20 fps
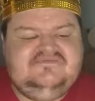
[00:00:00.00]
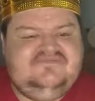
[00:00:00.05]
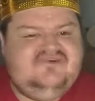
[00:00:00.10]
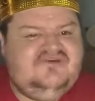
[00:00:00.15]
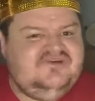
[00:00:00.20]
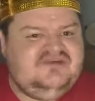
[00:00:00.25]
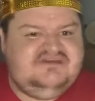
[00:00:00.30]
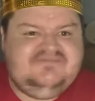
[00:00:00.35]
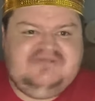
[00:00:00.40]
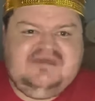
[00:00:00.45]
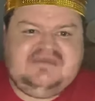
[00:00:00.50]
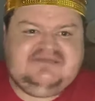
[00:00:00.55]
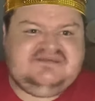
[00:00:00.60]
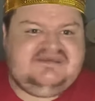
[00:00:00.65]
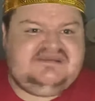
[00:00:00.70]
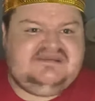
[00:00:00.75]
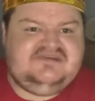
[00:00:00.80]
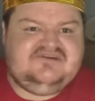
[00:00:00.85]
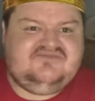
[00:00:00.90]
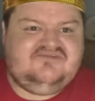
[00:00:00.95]
Not committed
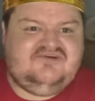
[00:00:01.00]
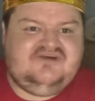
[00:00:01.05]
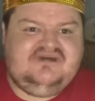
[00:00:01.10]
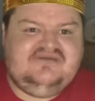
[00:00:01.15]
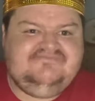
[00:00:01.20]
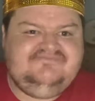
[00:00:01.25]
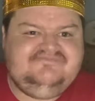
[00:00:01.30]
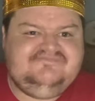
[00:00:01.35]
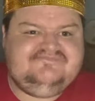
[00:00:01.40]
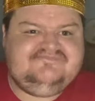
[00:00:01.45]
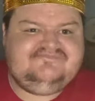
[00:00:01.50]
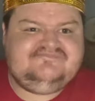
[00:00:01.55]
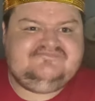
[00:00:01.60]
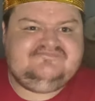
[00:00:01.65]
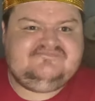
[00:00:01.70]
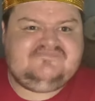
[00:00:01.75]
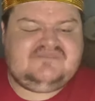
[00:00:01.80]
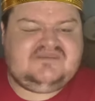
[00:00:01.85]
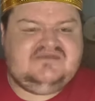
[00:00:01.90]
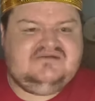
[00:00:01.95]
any crime.
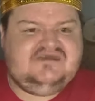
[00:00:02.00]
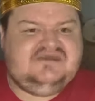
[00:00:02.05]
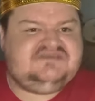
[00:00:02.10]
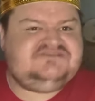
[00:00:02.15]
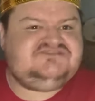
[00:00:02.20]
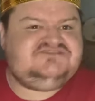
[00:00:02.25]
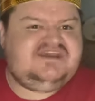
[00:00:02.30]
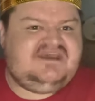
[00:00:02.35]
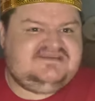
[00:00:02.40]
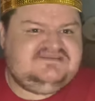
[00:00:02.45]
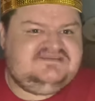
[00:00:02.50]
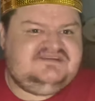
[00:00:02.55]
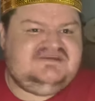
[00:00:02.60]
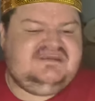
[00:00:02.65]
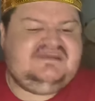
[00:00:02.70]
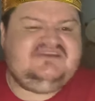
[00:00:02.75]
It's chatting